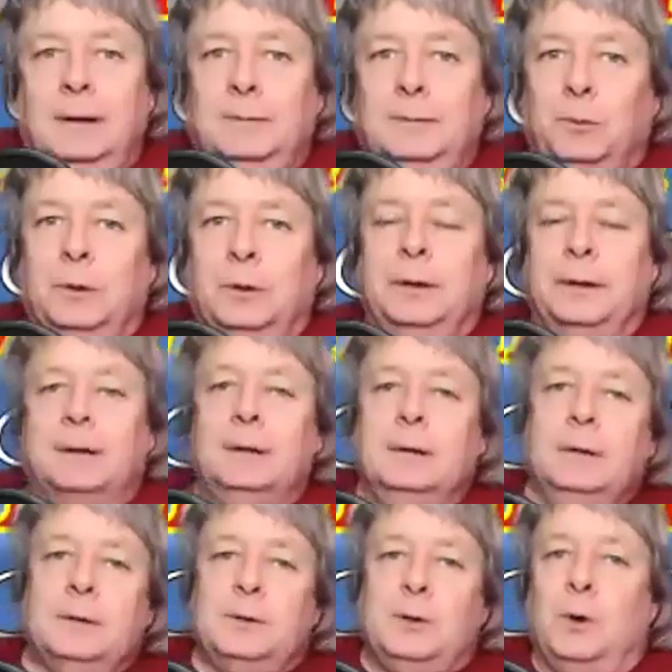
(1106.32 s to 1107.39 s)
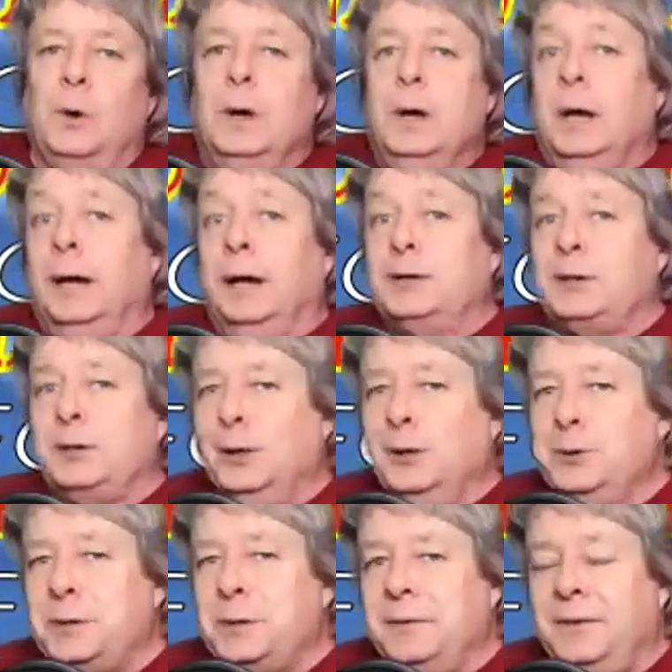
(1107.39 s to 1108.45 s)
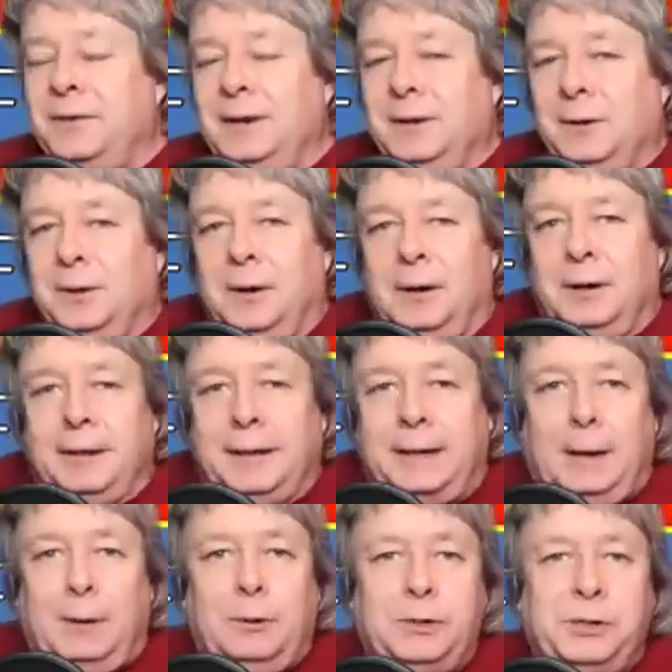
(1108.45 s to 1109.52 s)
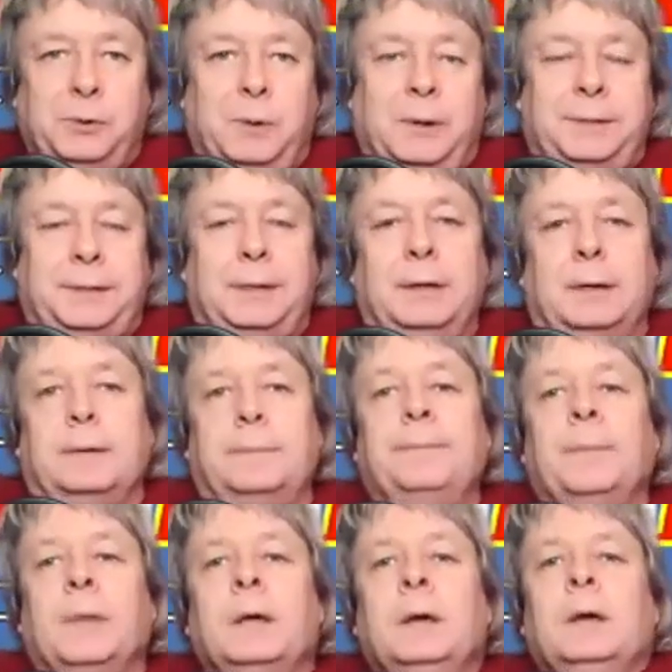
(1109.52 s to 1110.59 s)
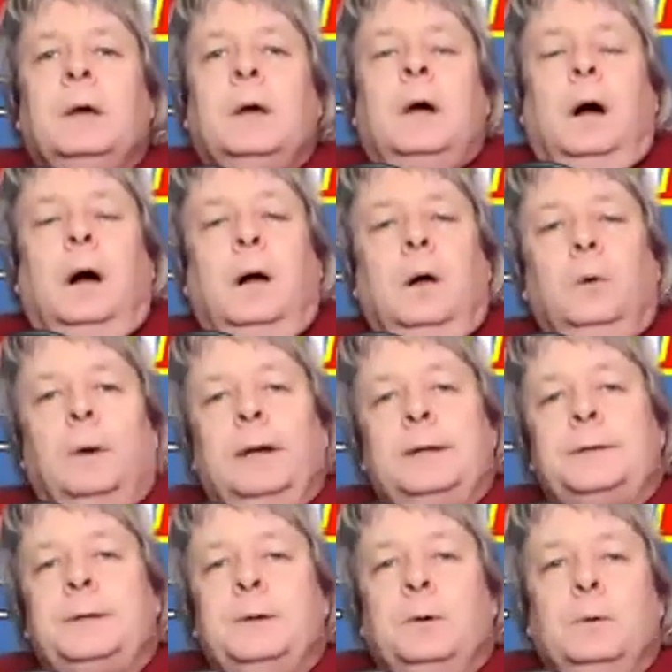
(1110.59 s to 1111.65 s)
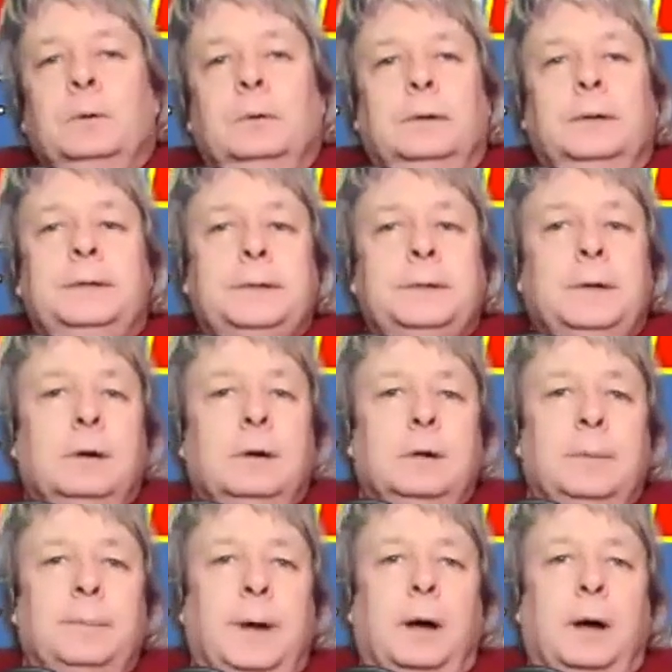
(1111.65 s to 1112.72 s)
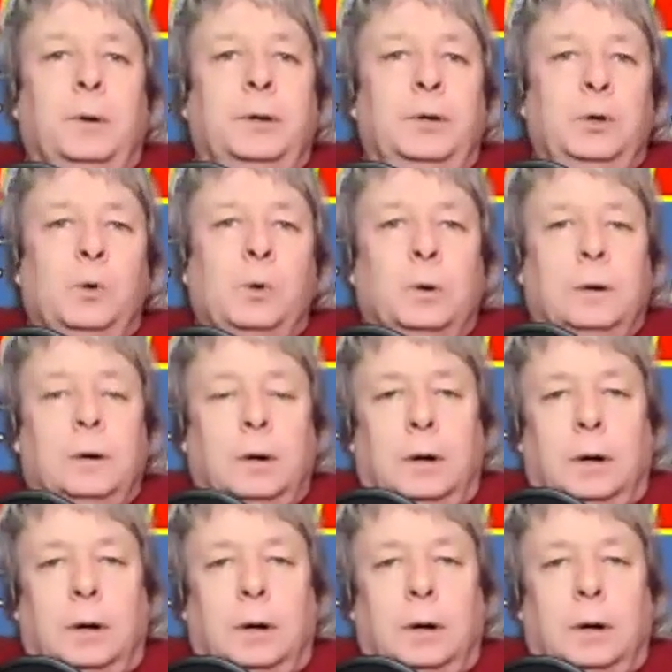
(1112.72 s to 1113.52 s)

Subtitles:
really. So exclusive here on Encounters USA. All right, so let's talk about your